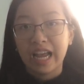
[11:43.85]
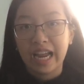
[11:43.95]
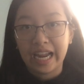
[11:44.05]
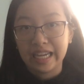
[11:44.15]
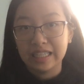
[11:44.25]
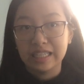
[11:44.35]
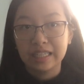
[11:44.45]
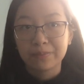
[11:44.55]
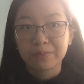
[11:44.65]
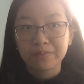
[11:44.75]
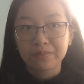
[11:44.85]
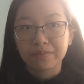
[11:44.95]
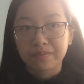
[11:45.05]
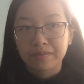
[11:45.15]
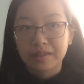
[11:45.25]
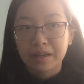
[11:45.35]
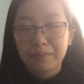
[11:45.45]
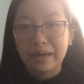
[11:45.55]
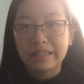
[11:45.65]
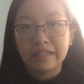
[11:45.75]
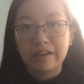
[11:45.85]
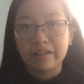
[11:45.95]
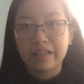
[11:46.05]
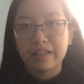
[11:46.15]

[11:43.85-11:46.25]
But you know,